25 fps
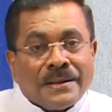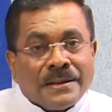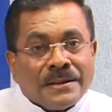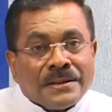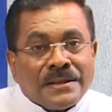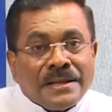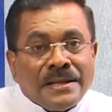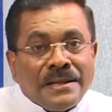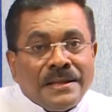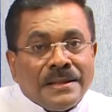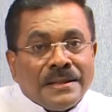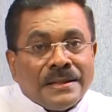
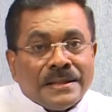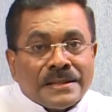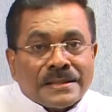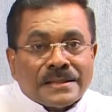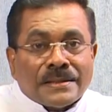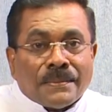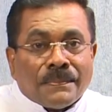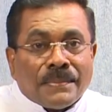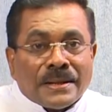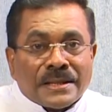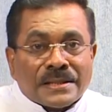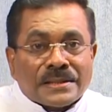tea is
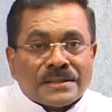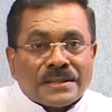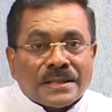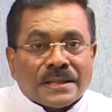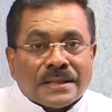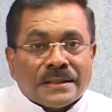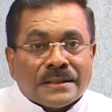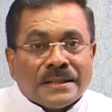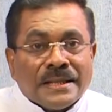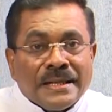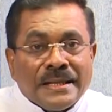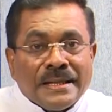the best
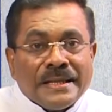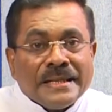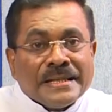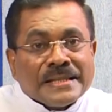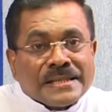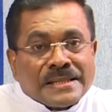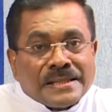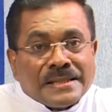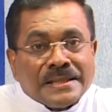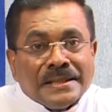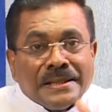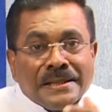thing. Tea
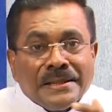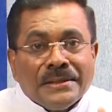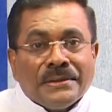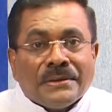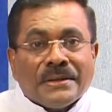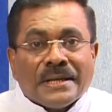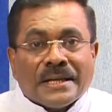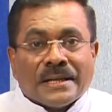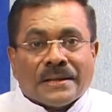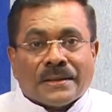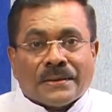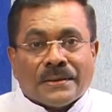is the
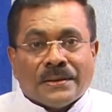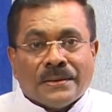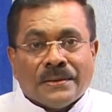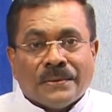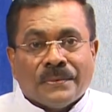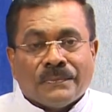drink